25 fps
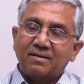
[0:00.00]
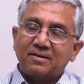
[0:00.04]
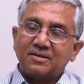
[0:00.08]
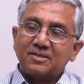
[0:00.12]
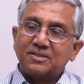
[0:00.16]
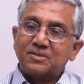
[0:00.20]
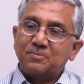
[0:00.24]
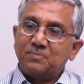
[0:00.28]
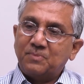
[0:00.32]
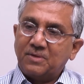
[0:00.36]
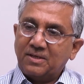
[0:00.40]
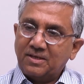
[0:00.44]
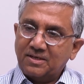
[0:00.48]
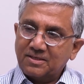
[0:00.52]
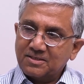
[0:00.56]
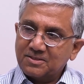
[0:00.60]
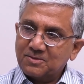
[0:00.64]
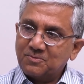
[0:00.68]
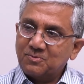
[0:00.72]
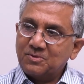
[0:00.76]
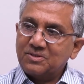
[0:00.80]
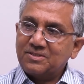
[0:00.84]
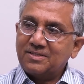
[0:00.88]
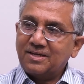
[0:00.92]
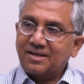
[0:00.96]

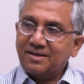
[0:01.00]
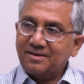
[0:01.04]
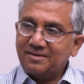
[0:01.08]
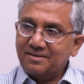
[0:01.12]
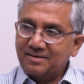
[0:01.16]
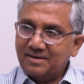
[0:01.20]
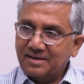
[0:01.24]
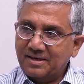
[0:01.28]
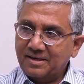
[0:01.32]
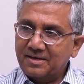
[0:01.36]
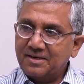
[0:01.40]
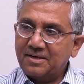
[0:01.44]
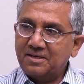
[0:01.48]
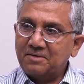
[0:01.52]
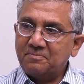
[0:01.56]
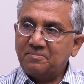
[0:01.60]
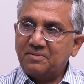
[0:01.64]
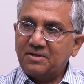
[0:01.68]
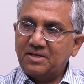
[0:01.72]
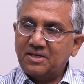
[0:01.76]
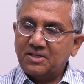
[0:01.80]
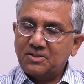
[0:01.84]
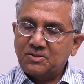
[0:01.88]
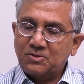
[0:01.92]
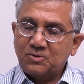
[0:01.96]
experience which I had at
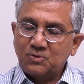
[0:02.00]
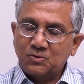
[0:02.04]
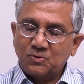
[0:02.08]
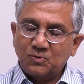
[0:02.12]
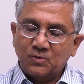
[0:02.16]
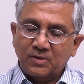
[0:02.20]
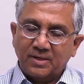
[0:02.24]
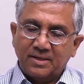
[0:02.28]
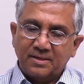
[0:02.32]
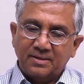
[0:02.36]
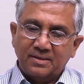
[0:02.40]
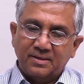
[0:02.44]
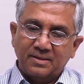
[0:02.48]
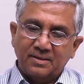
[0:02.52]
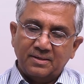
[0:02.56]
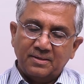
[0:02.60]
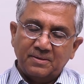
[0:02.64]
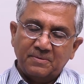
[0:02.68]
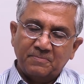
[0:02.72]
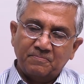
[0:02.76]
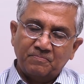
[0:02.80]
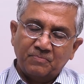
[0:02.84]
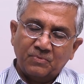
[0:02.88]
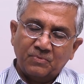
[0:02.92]
BHU, and